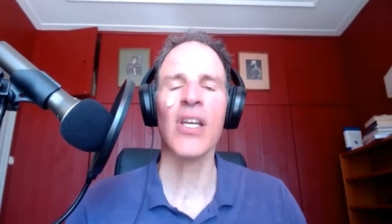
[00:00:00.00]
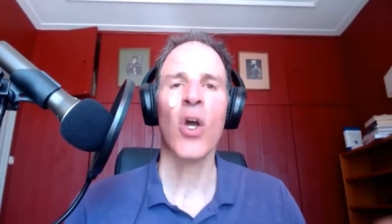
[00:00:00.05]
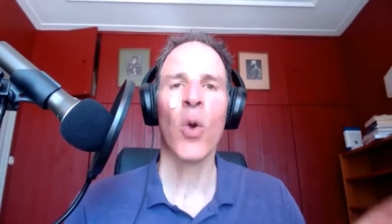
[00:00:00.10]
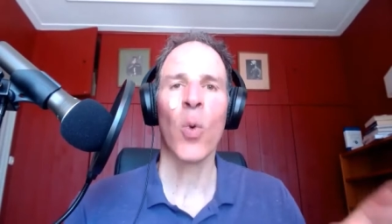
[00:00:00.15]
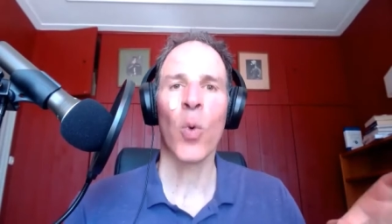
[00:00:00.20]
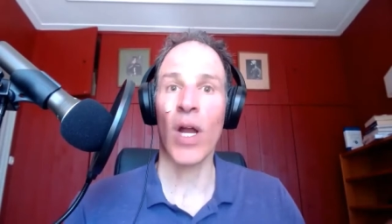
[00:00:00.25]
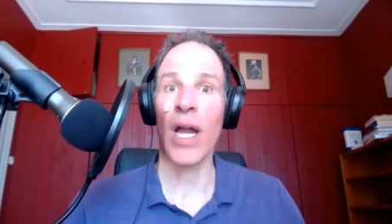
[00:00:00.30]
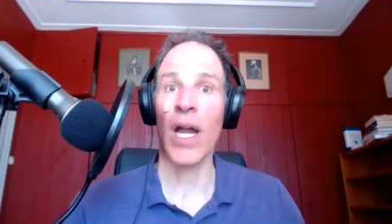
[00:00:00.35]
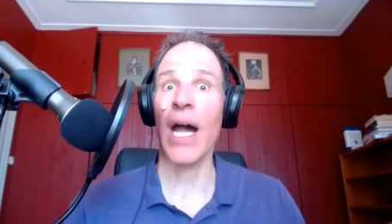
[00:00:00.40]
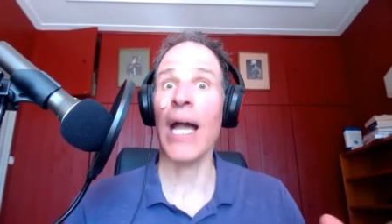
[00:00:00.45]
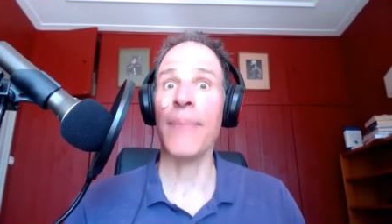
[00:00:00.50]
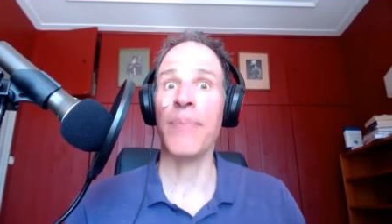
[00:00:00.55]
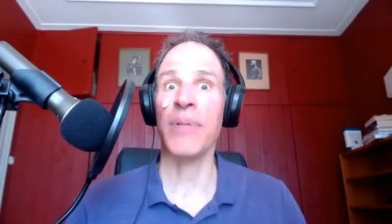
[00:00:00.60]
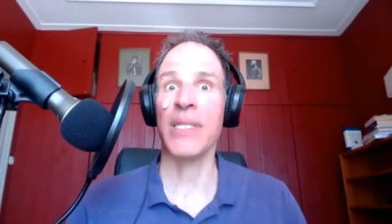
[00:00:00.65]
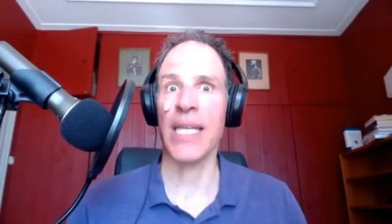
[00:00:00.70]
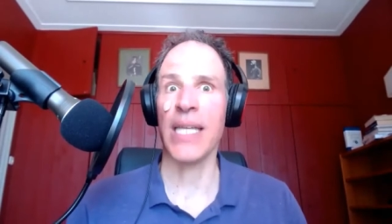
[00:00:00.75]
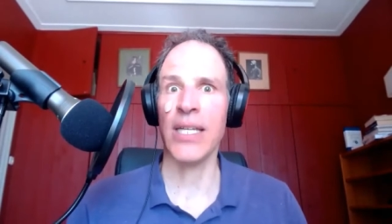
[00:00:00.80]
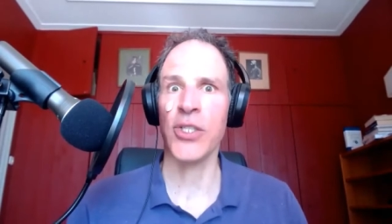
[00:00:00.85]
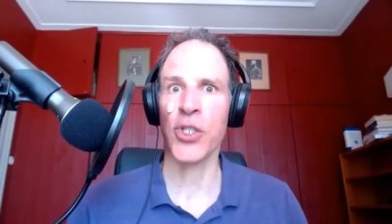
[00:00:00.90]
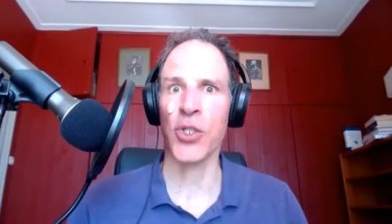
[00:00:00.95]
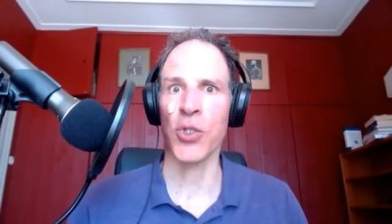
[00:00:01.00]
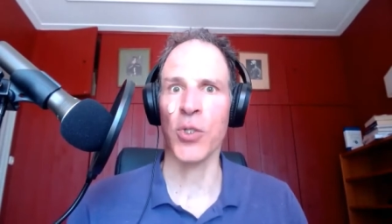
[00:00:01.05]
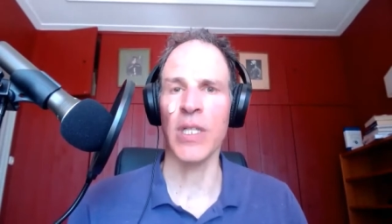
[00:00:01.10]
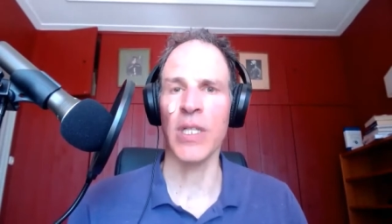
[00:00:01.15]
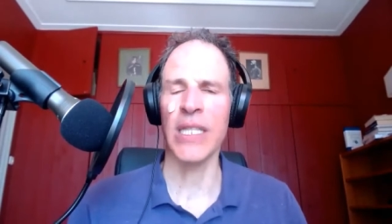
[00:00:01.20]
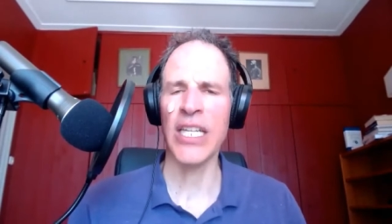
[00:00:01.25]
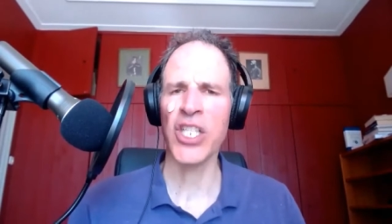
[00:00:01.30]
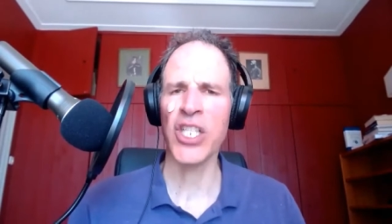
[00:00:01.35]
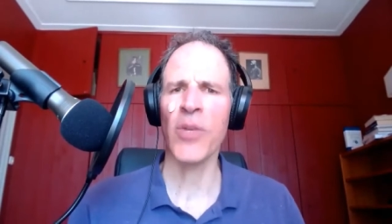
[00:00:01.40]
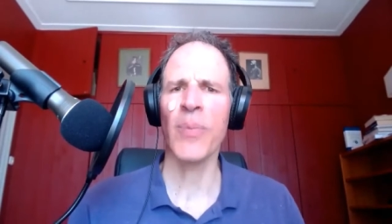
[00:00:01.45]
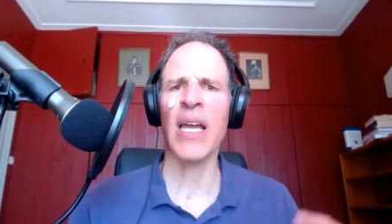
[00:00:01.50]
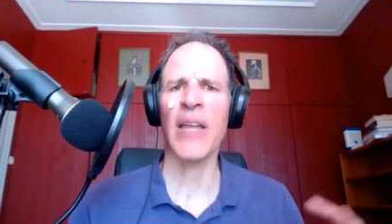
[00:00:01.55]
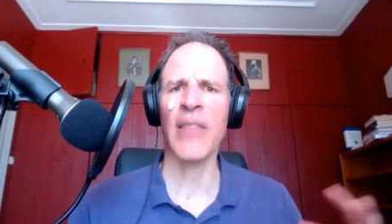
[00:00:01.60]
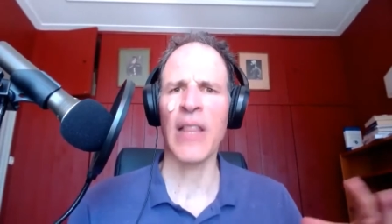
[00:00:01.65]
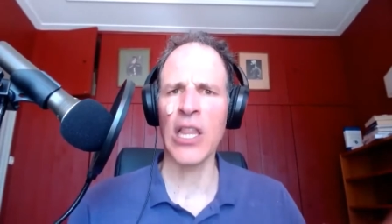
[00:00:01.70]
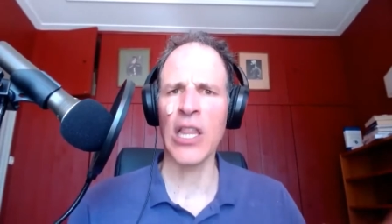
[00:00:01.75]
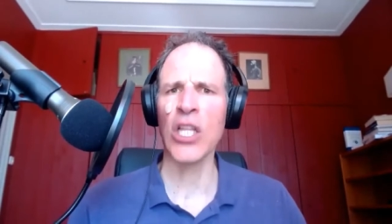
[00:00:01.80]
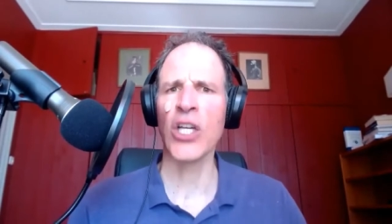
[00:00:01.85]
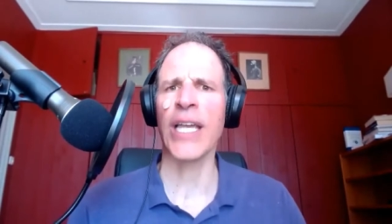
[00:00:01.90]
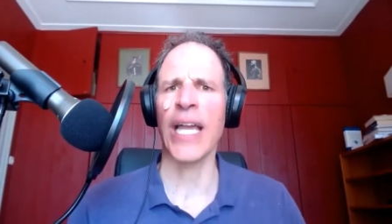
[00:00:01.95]
were high potential, and they should be on the
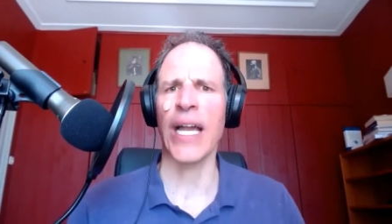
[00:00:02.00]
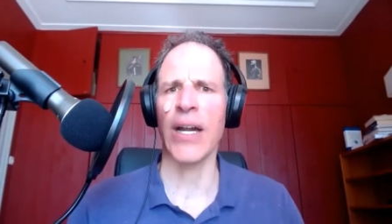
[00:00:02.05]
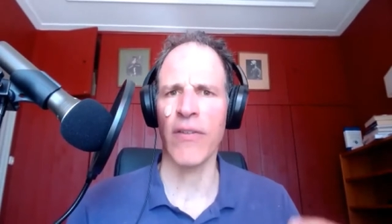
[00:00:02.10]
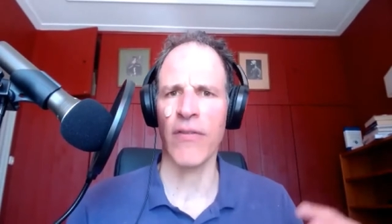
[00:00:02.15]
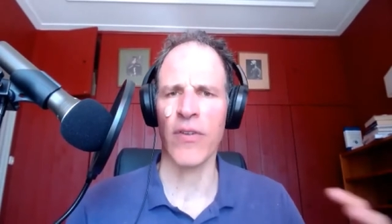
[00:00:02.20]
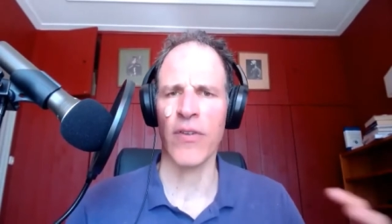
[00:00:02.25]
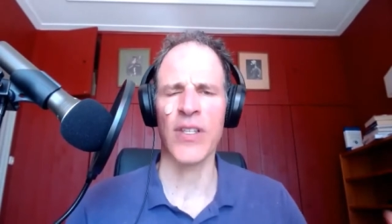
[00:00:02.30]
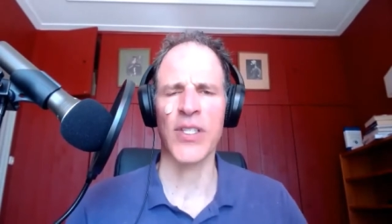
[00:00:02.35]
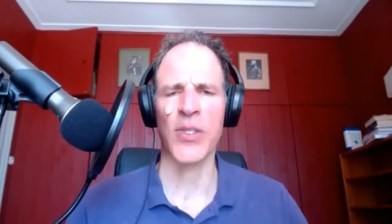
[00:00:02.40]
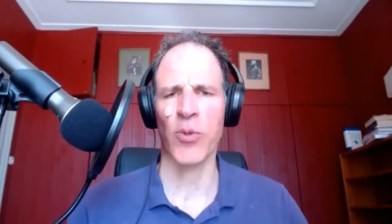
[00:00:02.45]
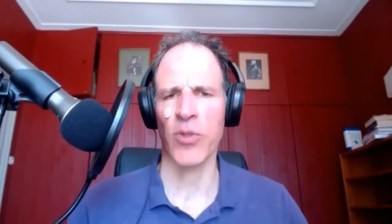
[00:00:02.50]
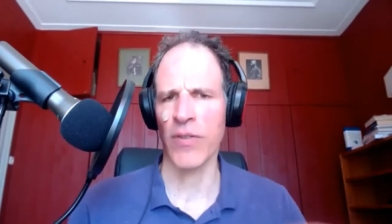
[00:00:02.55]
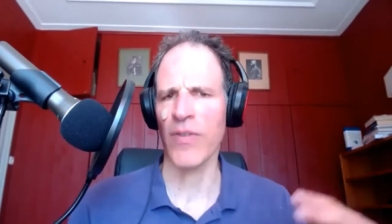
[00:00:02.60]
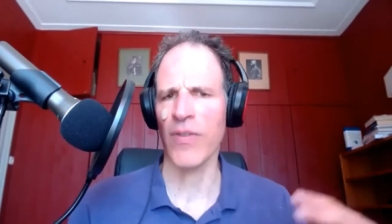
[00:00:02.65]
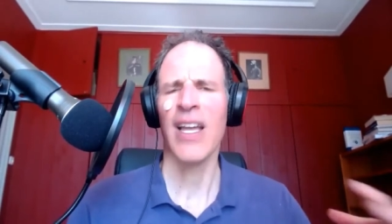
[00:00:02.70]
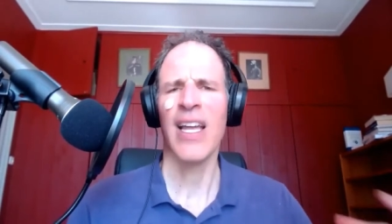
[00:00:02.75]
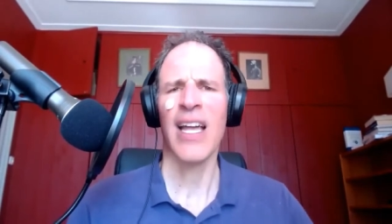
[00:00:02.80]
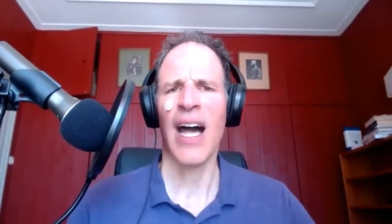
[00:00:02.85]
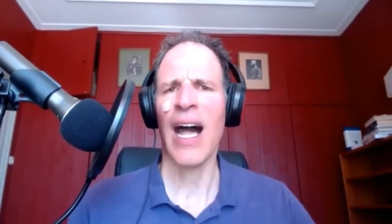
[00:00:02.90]
lookout for this sort of